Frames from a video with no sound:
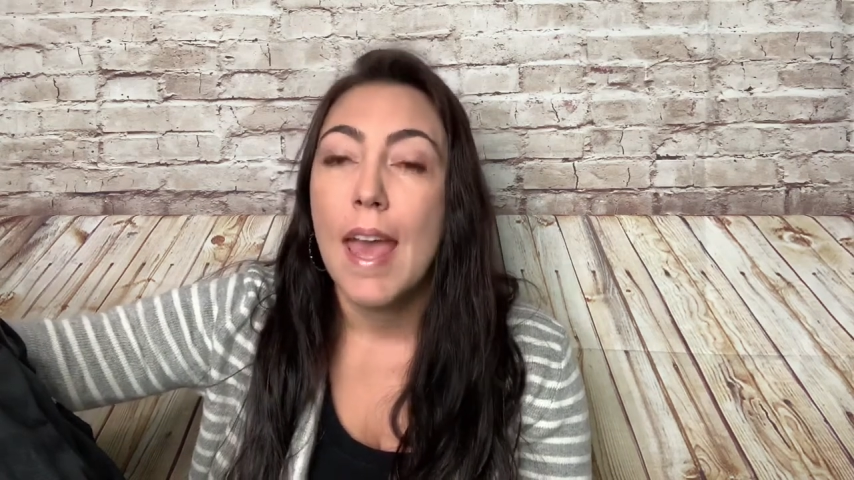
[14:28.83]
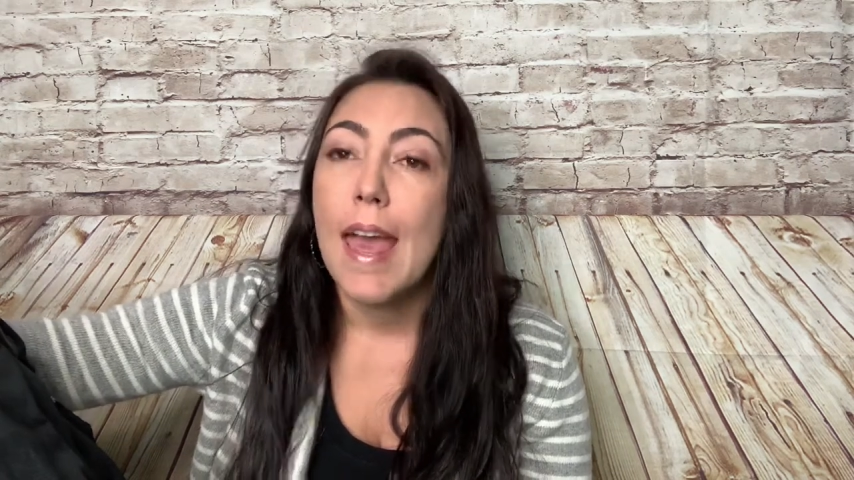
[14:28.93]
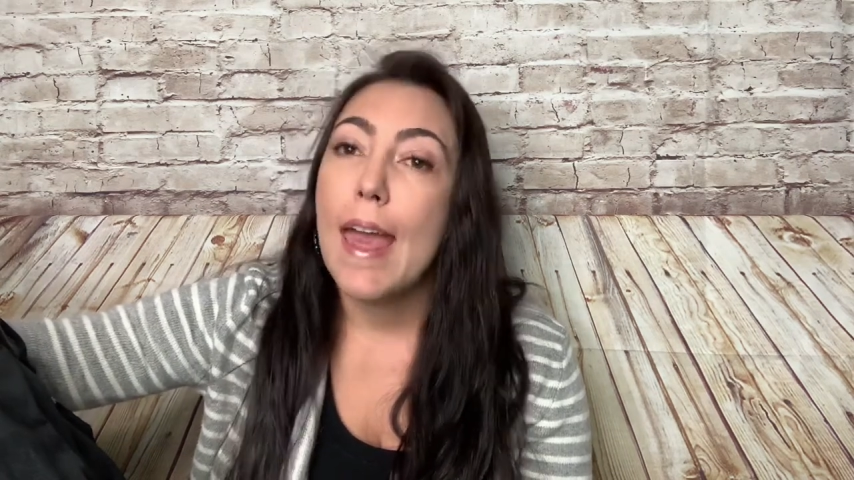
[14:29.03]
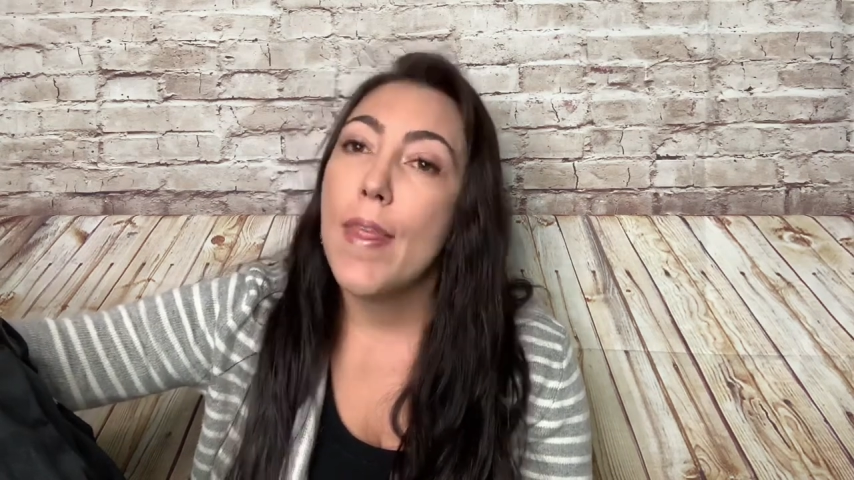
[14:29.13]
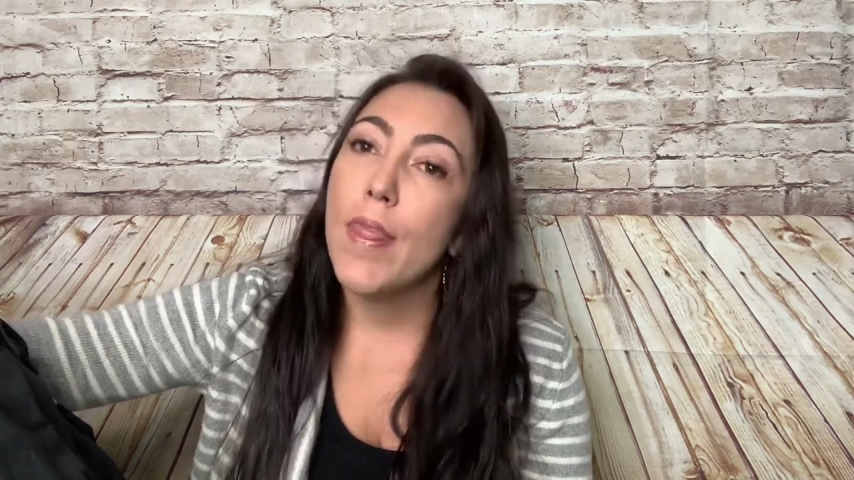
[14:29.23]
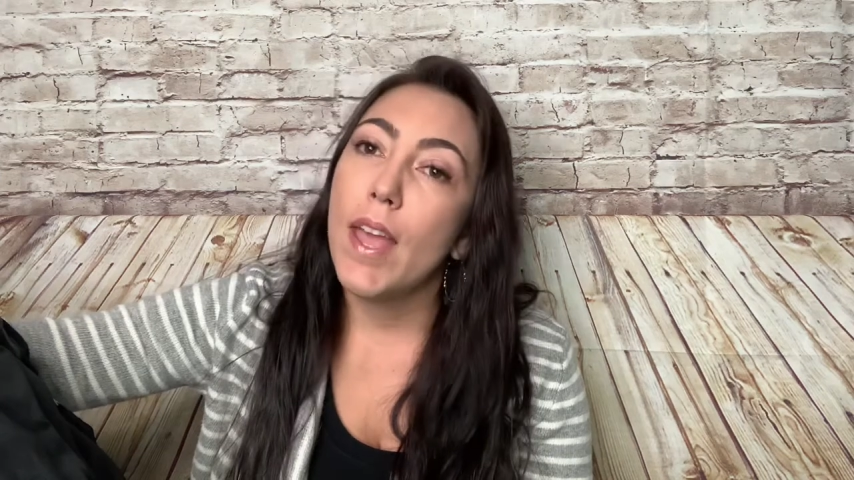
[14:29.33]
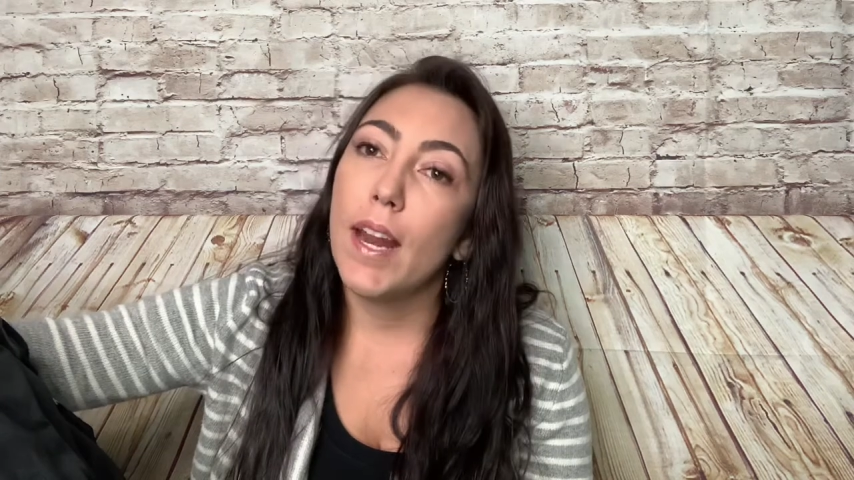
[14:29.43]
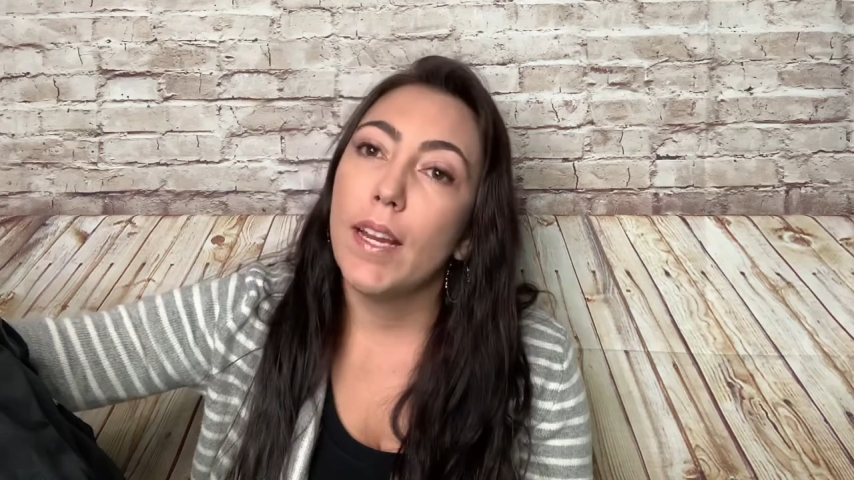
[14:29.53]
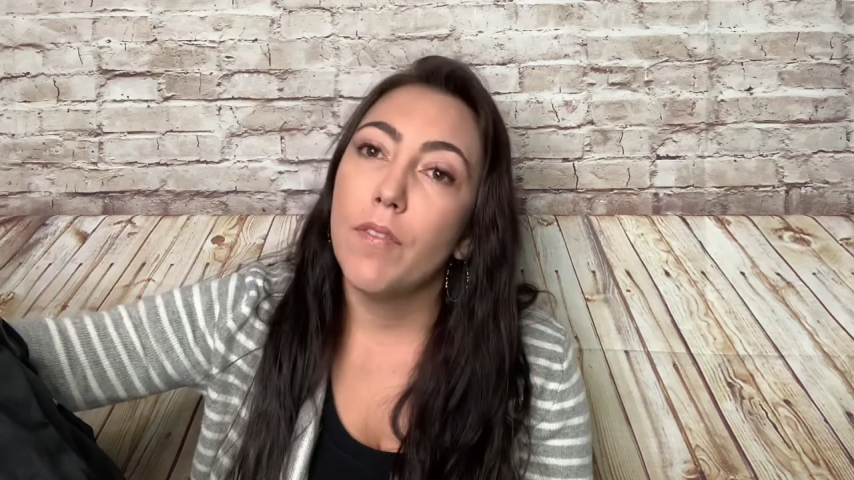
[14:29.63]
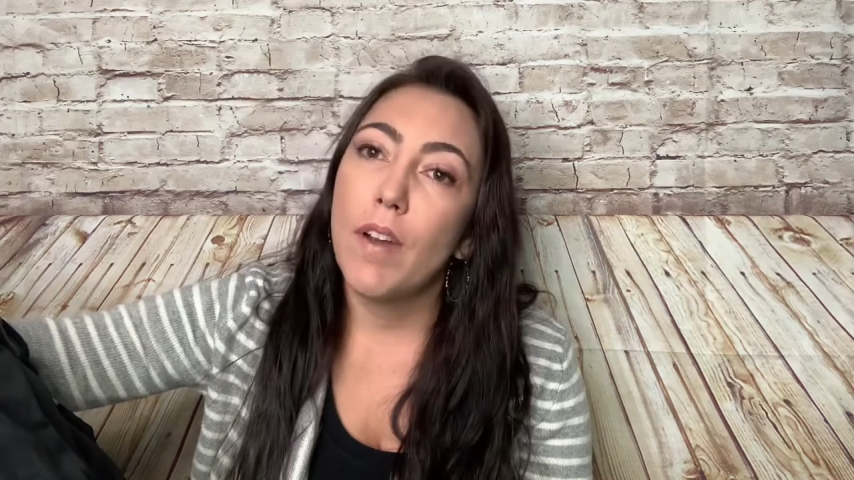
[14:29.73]
and then I
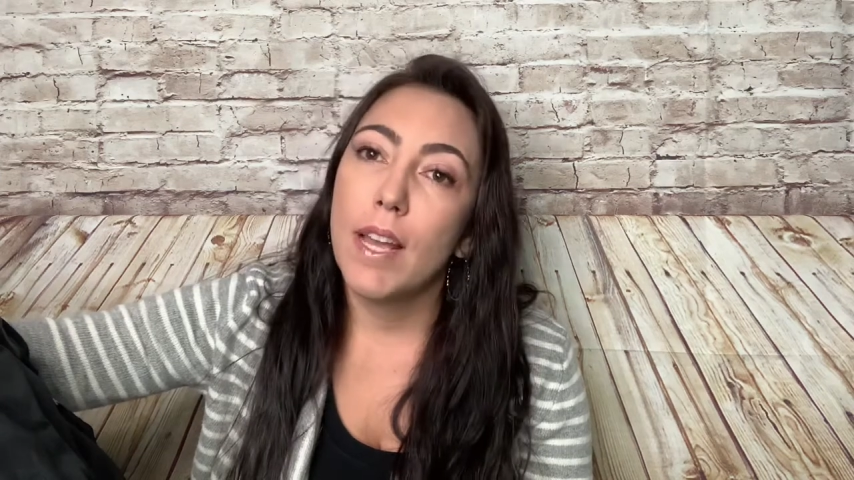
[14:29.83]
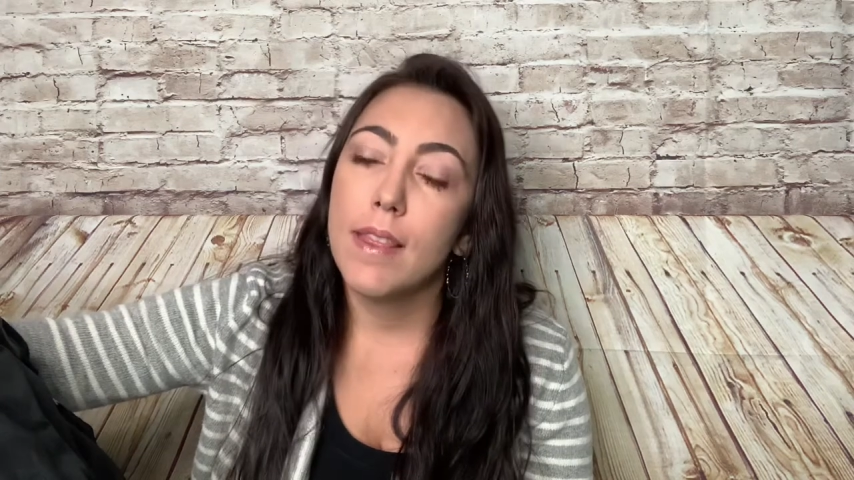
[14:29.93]
divide